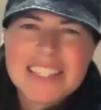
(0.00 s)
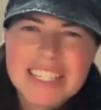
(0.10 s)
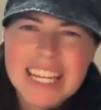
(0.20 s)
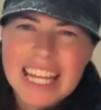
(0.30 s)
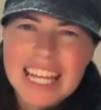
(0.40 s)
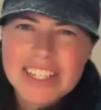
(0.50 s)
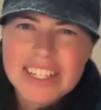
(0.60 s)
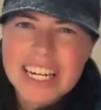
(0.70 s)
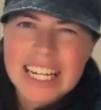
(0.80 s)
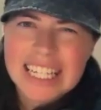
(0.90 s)
as you say that,
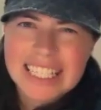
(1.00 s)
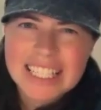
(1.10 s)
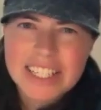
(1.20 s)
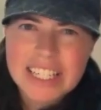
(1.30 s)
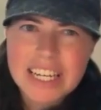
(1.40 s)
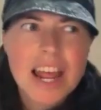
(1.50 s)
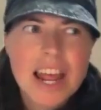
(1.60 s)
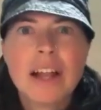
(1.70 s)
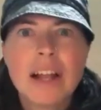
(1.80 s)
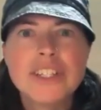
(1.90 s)
Janelle,
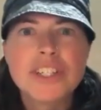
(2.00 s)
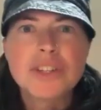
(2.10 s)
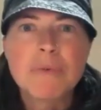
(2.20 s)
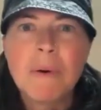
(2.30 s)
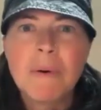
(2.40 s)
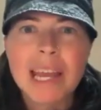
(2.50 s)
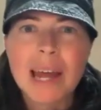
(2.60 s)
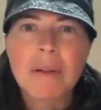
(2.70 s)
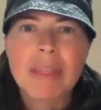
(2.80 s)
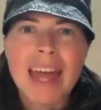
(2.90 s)
just throwing
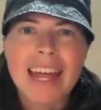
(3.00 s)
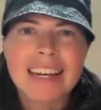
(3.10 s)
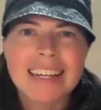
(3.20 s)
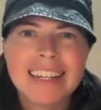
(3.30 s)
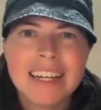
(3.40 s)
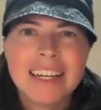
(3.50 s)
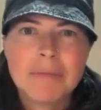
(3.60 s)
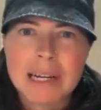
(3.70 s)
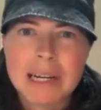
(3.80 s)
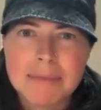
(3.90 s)
out that
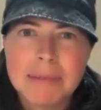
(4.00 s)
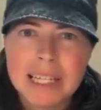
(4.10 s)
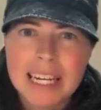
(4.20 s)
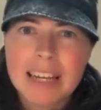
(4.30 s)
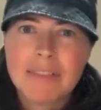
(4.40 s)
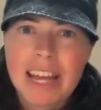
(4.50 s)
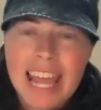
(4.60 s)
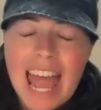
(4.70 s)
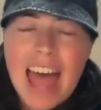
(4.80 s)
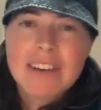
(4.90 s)
possibility of like
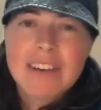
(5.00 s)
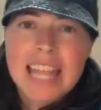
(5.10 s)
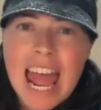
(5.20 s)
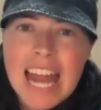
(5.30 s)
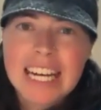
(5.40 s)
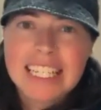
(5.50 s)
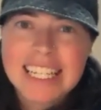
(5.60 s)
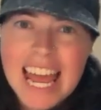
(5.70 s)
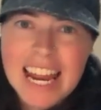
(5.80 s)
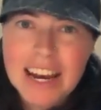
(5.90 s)
having
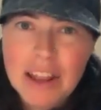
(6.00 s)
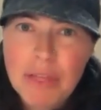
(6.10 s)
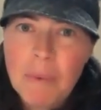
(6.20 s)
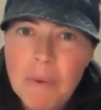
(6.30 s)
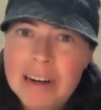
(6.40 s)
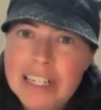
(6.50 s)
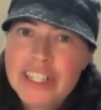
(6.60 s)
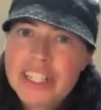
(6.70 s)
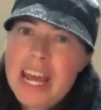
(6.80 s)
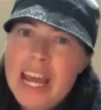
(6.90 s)
that thorn
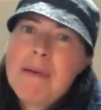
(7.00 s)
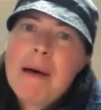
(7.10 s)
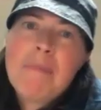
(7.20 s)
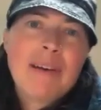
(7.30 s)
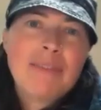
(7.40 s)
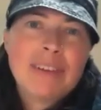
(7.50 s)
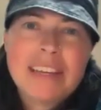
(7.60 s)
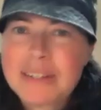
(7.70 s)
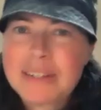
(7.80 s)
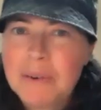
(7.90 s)
just come up when
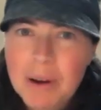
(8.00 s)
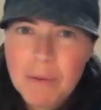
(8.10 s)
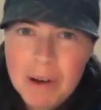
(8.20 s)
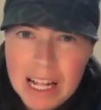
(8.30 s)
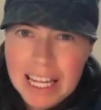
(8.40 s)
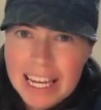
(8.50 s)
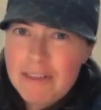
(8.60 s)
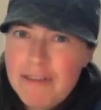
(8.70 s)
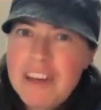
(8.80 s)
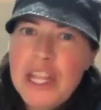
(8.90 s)
everything's going well. I
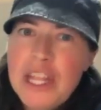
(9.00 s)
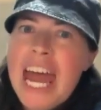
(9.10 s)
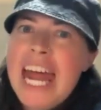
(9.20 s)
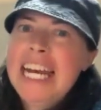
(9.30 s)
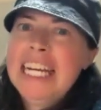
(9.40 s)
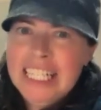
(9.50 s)
could feel that